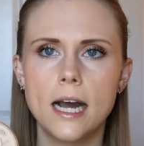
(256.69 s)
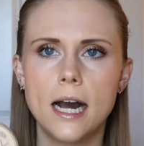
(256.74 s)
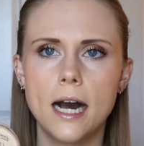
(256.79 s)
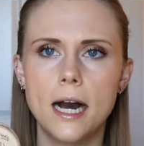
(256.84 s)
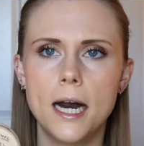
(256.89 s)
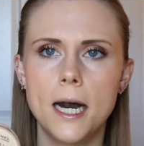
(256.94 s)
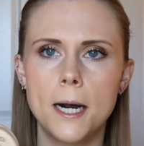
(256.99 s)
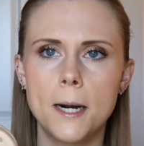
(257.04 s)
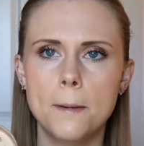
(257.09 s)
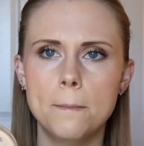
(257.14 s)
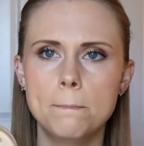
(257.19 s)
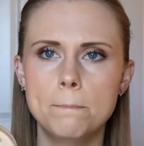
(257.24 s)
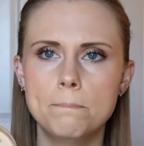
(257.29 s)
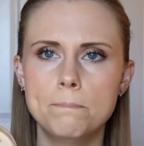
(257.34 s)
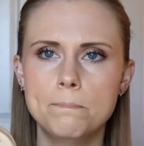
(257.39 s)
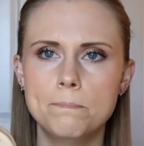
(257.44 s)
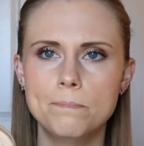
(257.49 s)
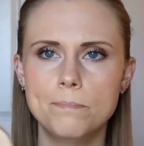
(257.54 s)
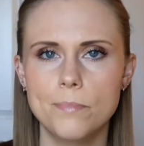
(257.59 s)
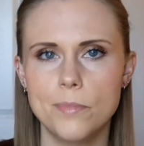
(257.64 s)

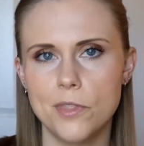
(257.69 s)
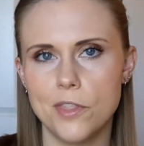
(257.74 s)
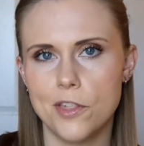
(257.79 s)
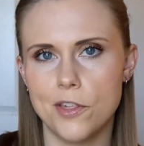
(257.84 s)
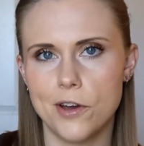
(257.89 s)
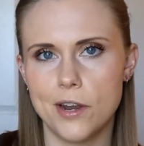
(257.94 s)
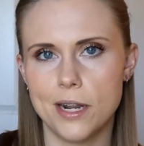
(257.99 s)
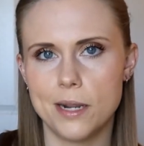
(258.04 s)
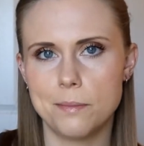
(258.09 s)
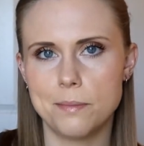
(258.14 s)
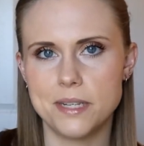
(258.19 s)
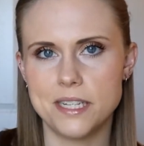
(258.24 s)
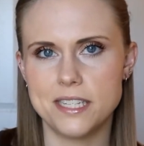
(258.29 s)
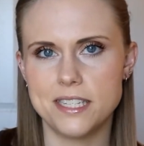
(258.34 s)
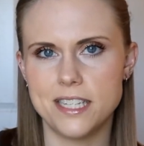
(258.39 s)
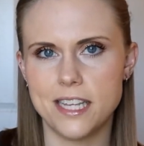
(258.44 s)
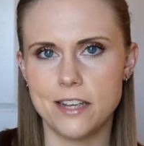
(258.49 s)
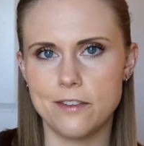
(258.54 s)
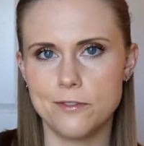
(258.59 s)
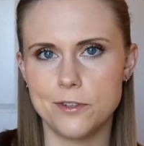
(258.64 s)
Thought I'd be
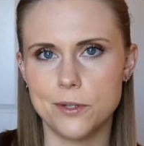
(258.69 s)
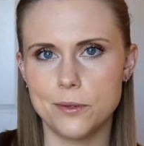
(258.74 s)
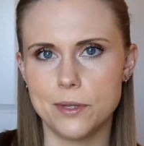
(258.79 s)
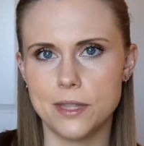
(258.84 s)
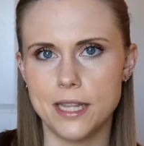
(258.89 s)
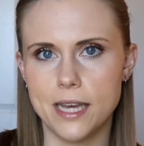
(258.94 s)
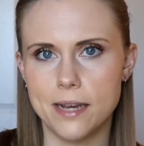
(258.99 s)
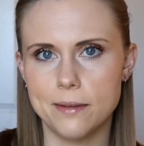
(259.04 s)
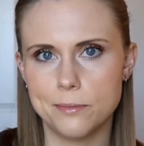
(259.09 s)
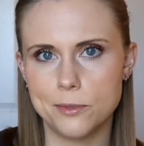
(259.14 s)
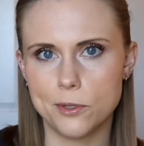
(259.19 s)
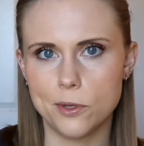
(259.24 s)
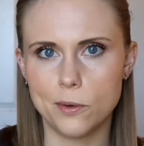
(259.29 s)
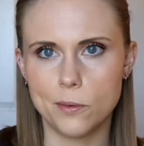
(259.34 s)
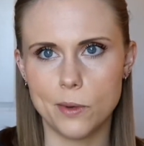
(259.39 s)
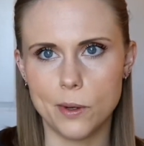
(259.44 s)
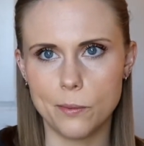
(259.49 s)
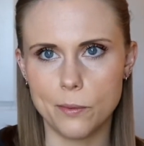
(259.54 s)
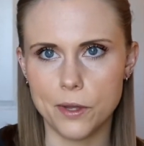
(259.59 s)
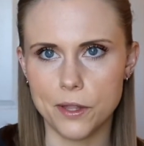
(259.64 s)
safe doing that, so
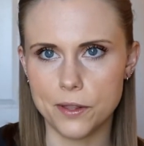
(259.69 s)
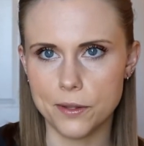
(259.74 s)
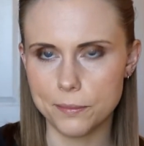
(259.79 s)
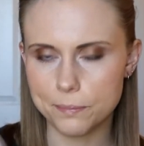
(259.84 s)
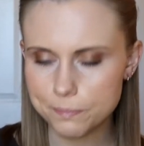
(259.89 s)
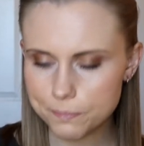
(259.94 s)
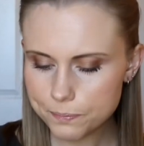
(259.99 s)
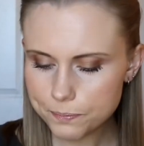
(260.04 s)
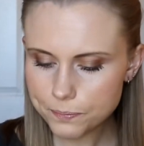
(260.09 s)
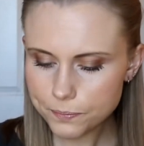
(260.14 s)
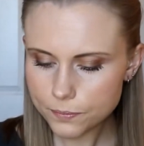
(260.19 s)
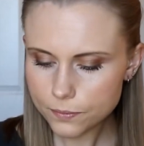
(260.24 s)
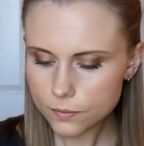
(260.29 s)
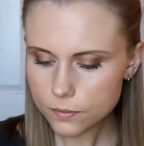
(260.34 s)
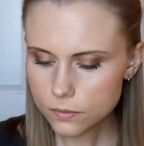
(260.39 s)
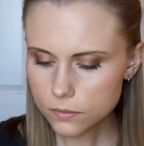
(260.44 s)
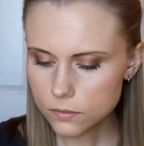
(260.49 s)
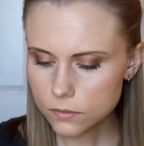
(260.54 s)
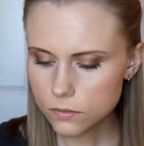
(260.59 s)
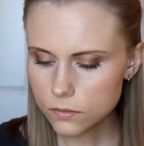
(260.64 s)
I went with it.
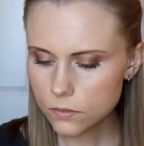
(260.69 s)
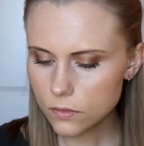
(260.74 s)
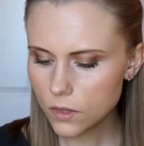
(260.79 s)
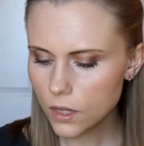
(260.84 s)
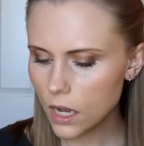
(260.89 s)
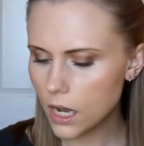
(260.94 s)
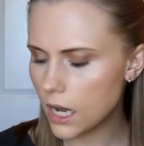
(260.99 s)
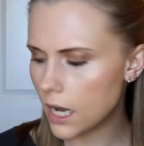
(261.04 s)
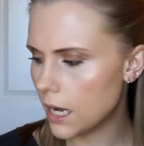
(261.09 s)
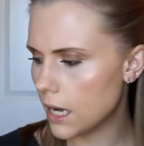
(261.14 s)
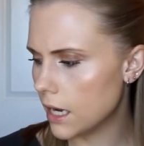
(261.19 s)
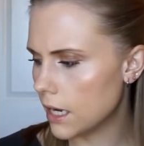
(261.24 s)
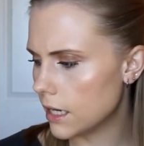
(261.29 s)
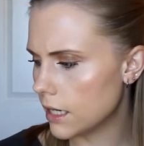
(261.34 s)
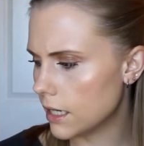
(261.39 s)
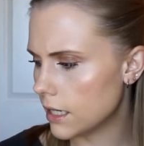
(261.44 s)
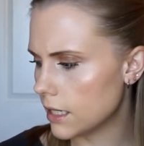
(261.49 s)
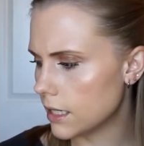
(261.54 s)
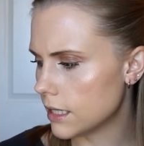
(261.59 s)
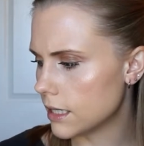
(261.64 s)

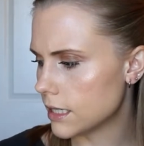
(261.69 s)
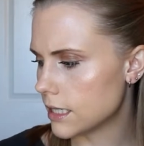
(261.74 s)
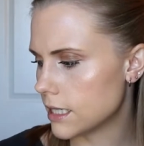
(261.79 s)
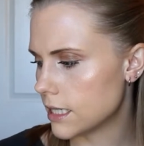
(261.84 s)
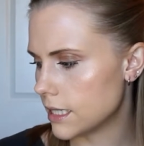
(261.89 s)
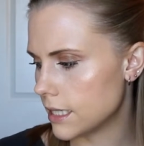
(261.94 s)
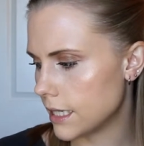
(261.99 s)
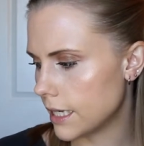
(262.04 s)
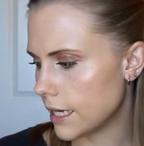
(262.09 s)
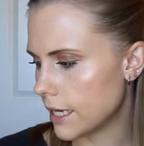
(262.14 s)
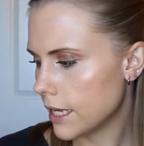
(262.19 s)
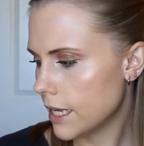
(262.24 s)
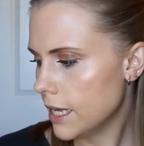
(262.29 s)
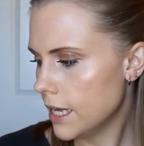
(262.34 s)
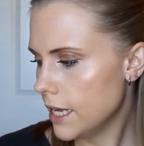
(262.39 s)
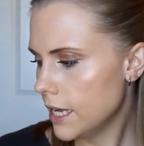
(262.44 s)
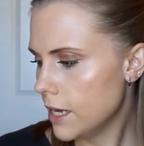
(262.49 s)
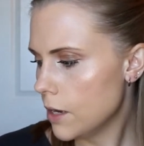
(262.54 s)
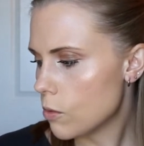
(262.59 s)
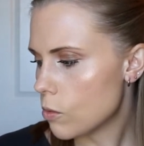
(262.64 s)
Let's see.
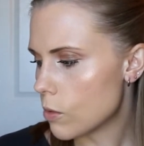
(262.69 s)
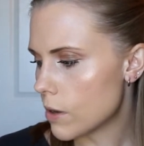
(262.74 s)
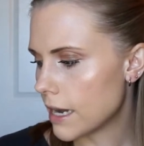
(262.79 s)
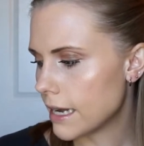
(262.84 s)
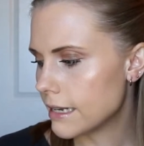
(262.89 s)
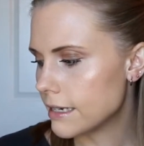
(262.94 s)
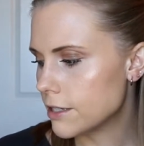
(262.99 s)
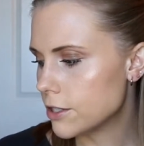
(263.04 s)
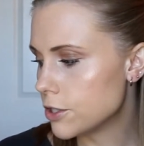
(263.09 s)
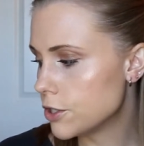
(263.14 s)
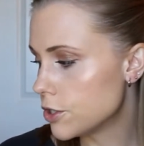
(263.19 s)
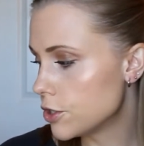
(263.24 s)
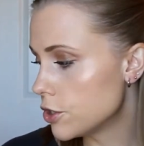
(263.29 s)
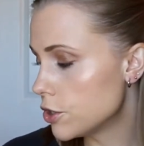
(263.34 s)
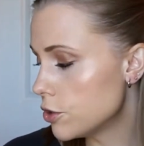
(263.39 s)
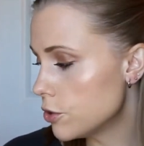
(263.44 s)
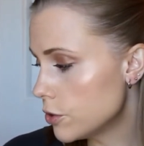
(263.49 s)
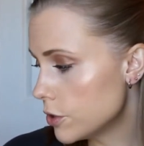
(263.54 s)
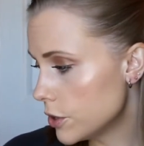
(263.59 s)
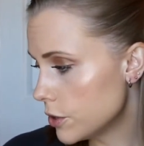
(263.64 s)
When I
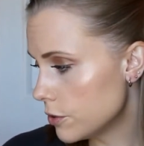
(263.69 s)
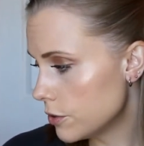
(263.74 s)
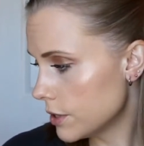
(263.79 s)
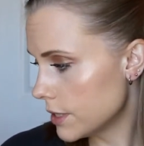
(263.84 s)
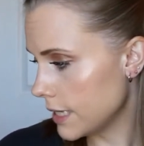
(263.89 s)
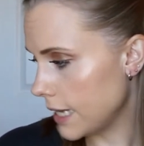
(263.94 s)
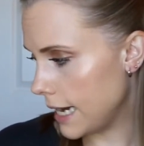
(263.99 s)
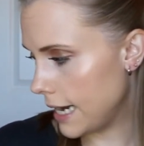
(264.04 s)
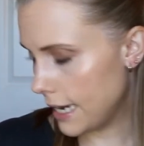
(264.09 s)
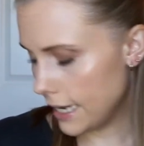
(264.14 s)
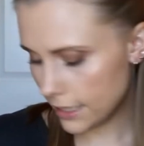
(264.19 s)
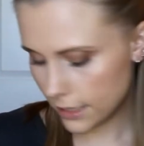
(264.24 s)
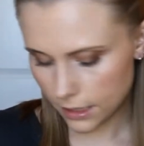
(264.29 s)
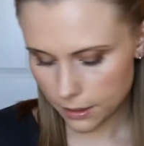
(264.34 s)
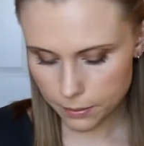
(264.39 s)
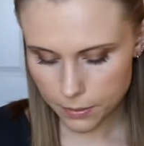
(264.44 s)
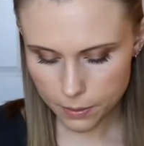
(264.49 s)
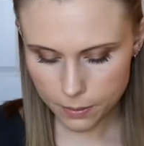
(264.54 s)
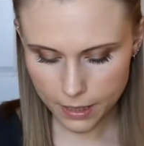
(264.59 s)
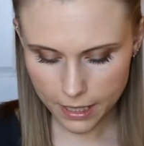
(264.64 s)
do use that,
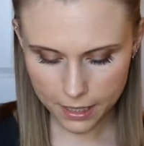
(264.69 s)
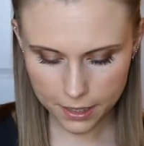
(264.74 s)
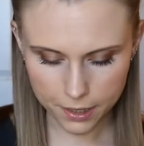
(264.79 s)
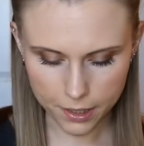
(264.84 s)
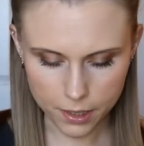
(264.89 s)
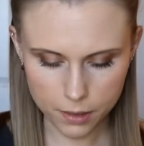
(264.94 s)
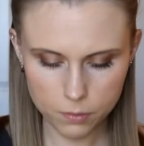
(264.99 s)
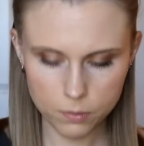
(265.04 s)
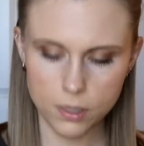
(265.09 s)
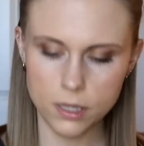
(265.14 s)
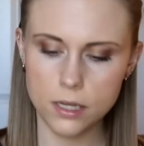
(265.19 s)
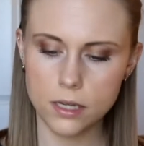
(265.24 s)
let me back up.